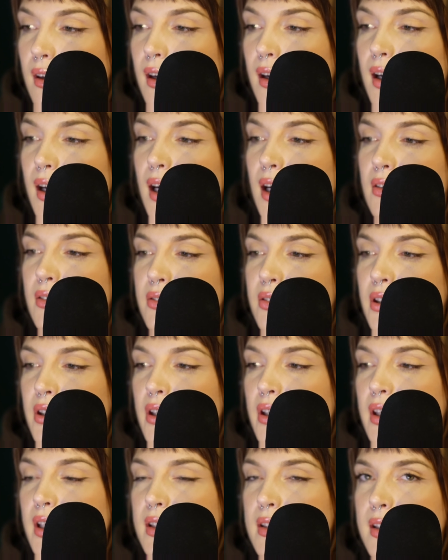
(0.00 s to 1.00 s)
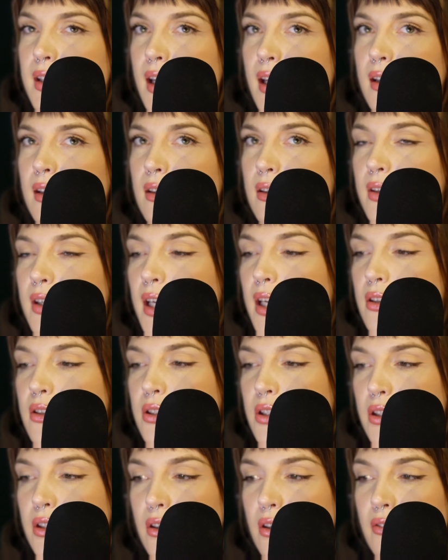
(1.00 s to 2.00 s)
After the
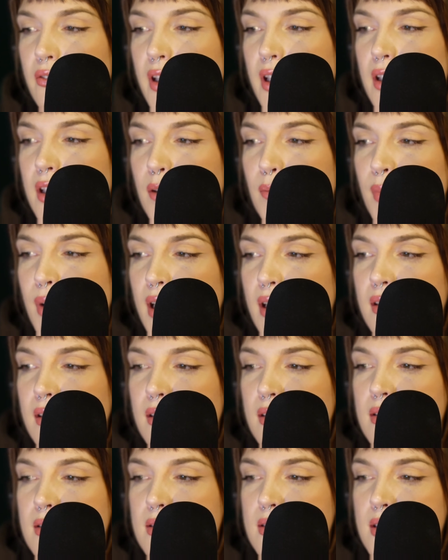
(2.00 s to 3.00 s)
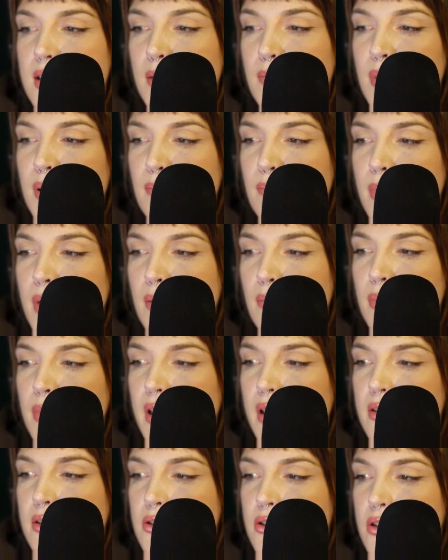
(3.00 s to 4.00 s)
Declaration of Independence had been
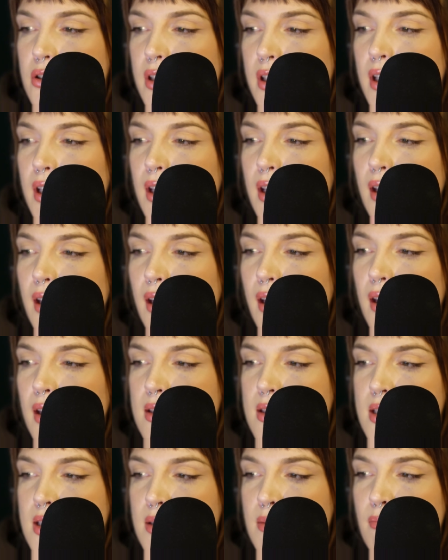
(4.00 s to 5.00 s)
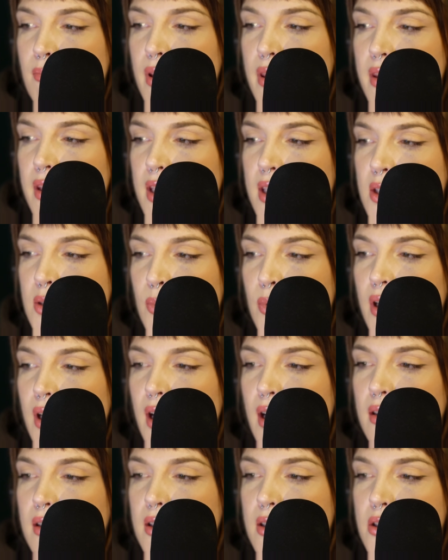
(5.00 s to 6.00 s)
published, his sympathies were
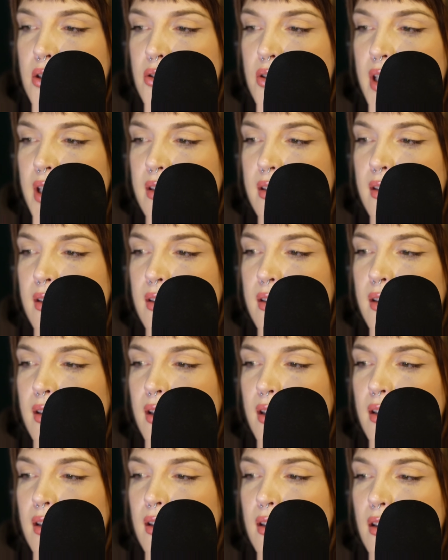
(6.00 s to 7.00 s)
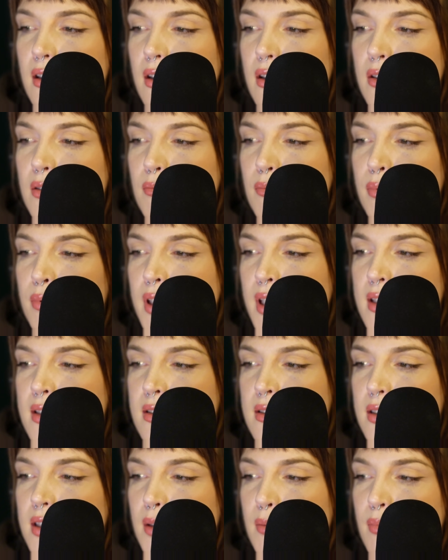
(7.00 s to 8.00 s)
illustrated in an
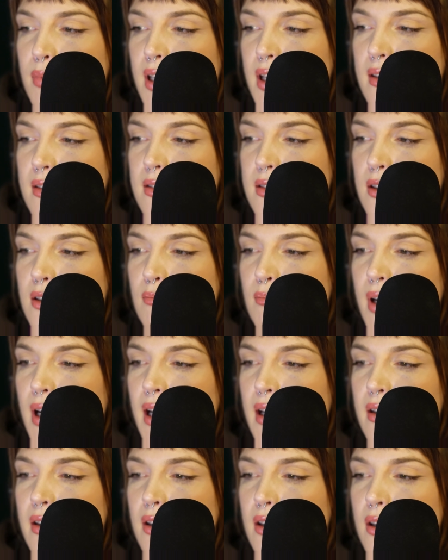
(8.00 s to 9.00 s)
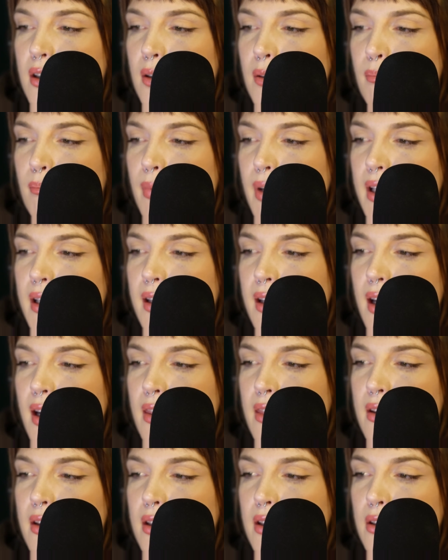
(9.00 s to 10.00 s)
unpleasantly practical manner by
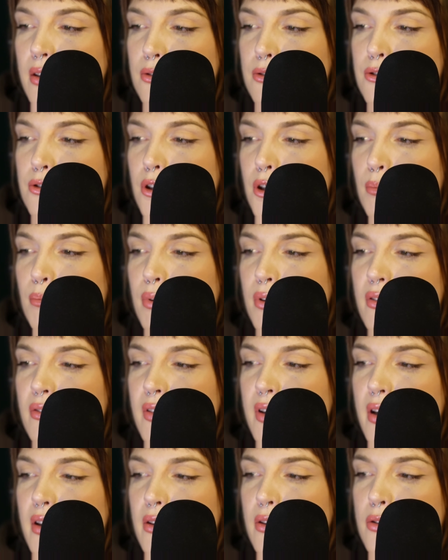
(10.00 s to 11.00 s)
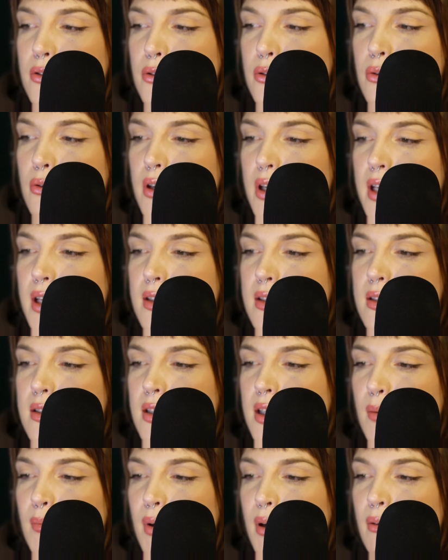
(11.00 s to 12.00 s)
gathering a troop of other Tories
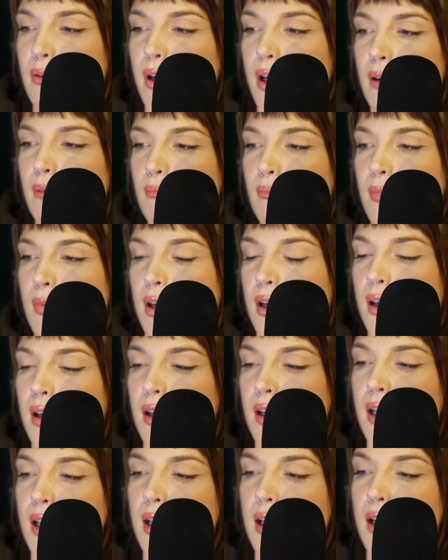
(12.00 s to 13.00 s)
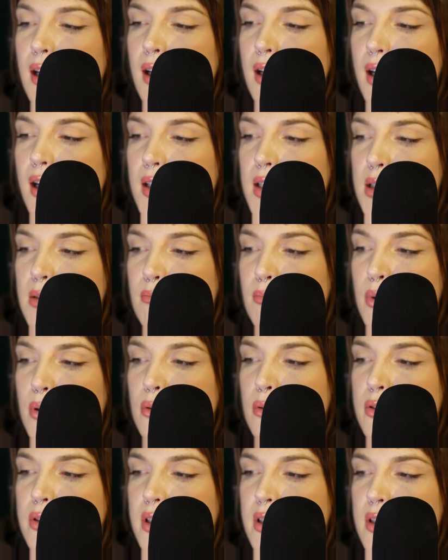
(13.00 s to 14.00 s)
about him, and
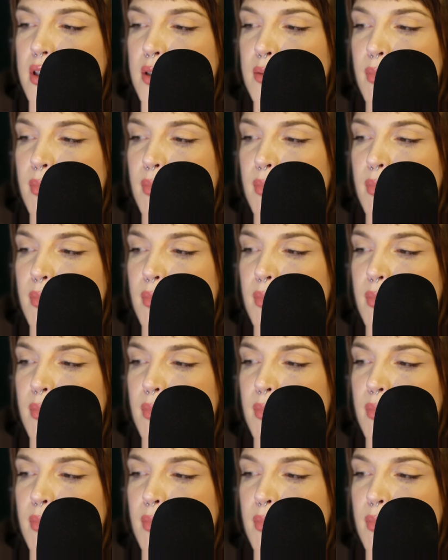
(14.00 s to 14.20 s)
emboldened